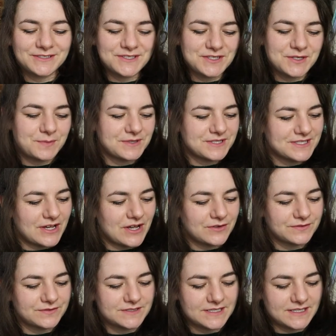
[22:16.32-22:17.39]
they're super
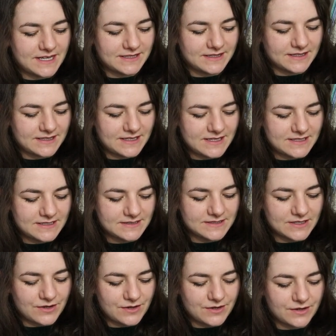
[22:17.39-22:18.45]
soft, and
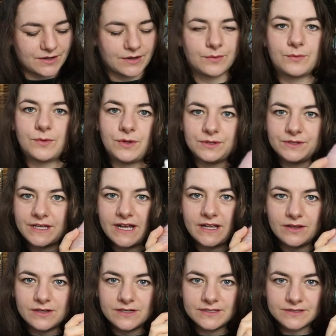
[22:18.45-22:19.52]
these are wool
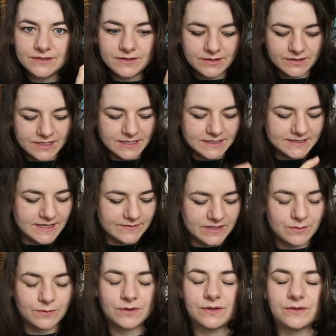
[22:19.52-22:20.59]
nylon,
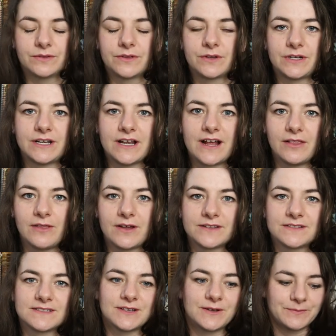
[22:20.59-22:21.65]
70 wool, 30
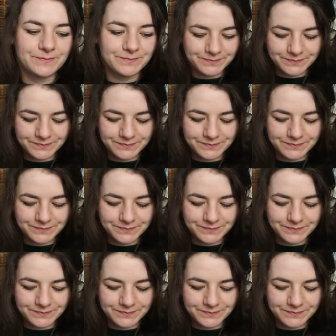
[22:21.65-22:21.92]
nylon. So